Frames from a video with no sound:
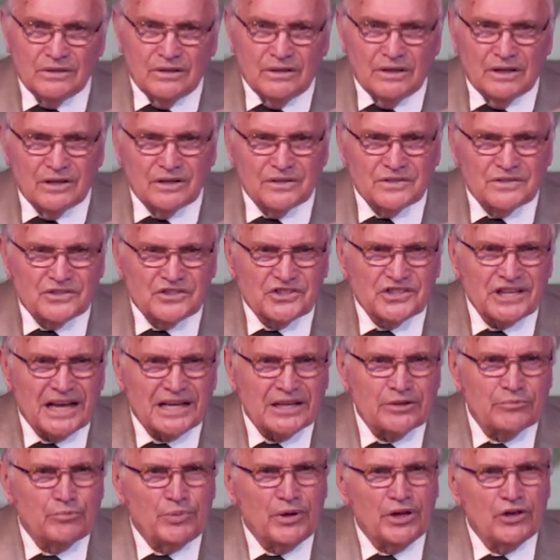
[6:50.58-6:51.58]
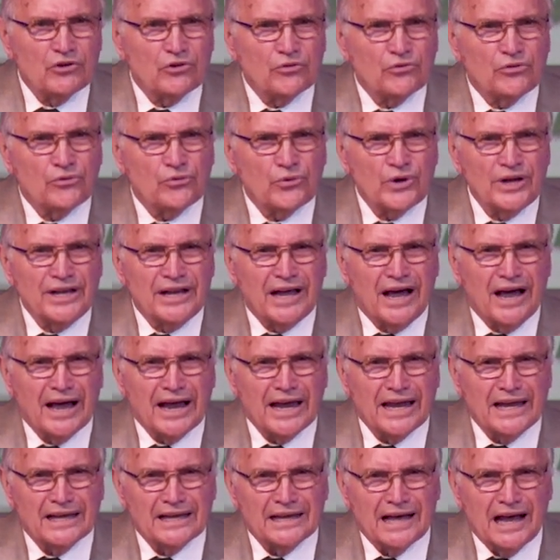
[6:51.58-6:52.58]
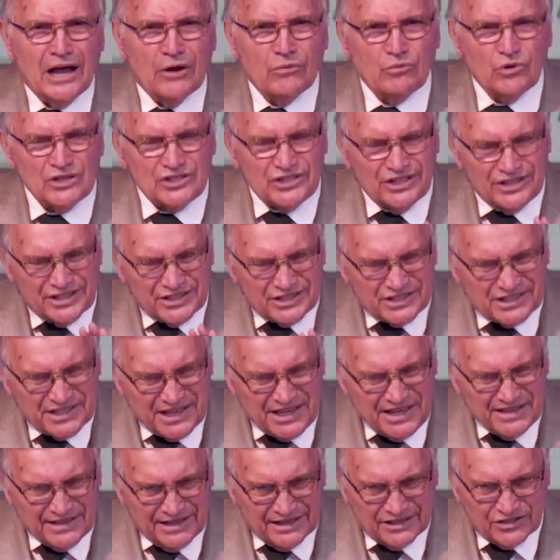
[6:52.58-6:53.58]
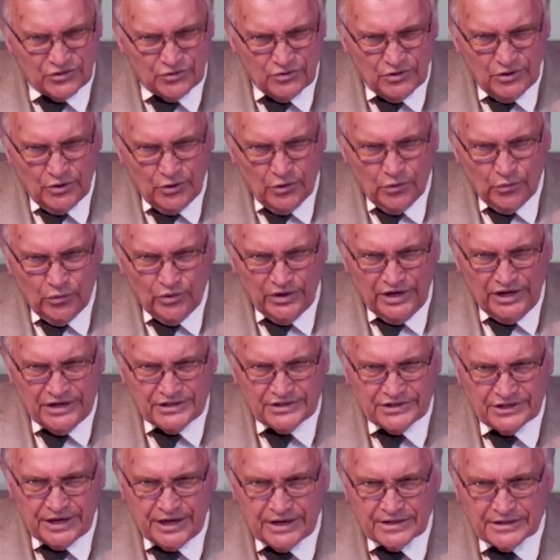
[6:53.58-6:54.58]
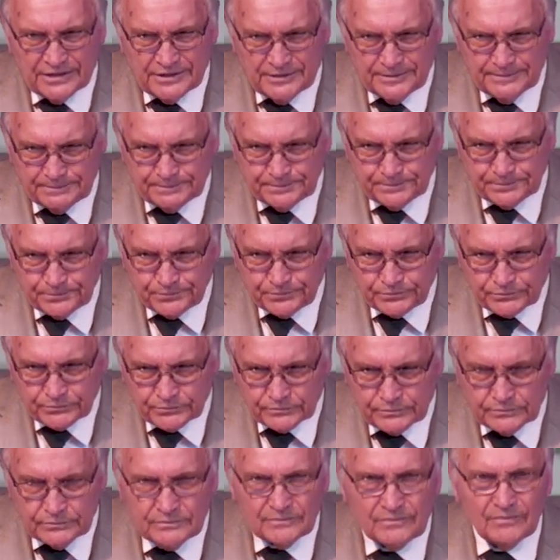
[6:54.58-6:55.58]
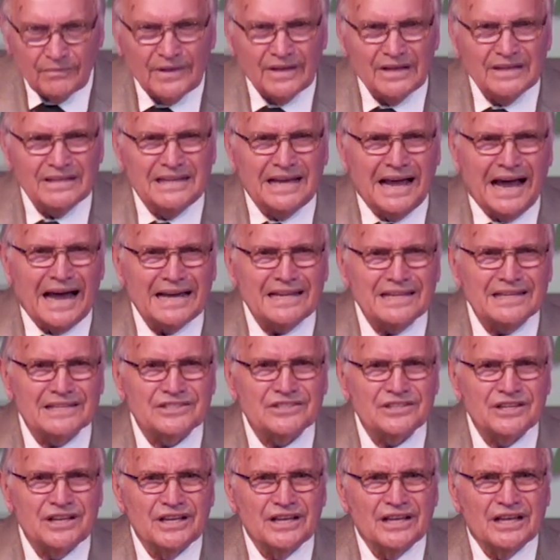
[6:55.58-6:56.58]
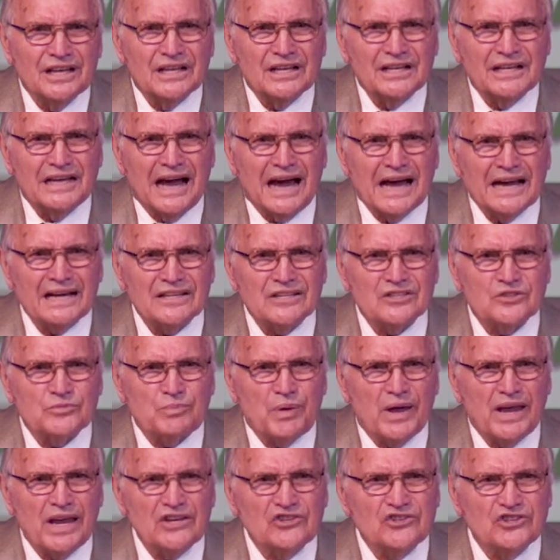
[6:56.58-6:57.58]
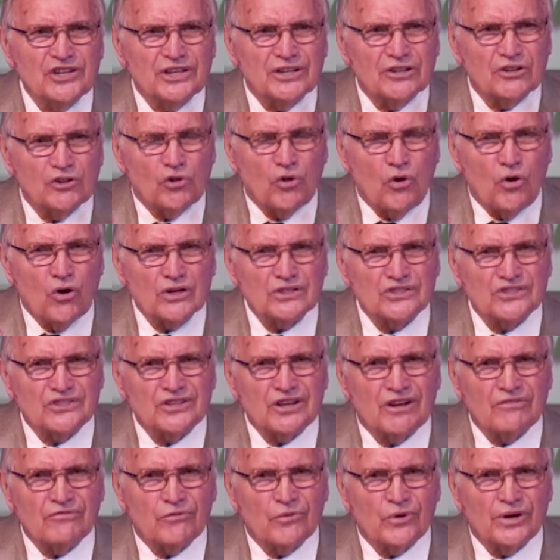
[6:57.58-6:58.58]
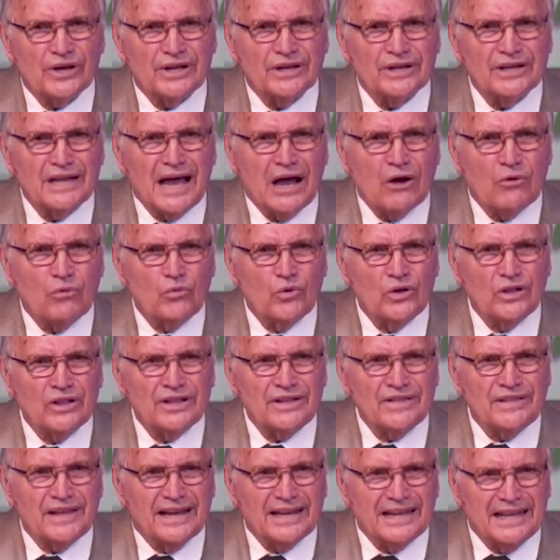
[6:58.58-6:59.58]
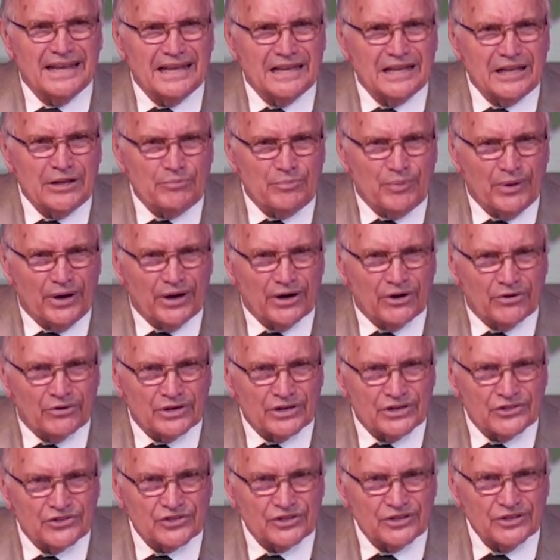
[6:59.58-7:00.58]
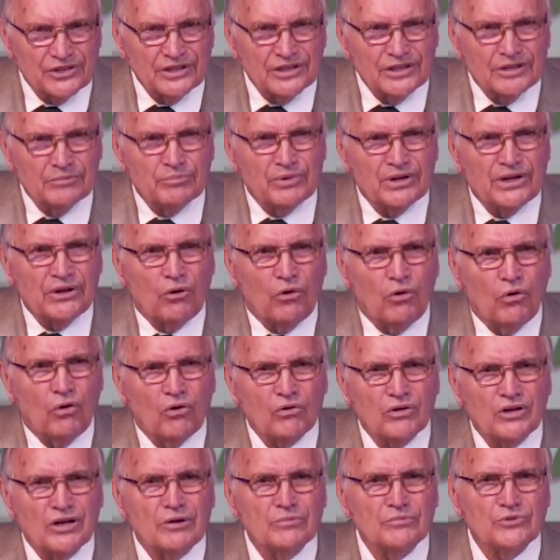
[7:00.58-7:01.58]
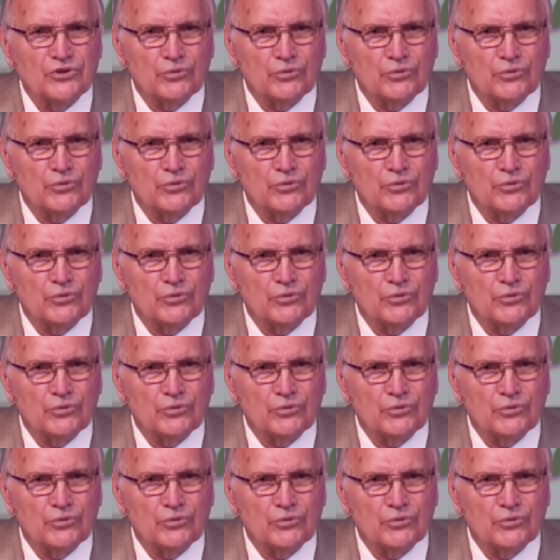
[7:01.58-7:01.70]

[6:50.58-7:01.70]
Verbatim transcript: 2 uh, Peter 3 9. I want you to see this when he says, God is, God is patient and long suffering, not willing that any perish, but all come to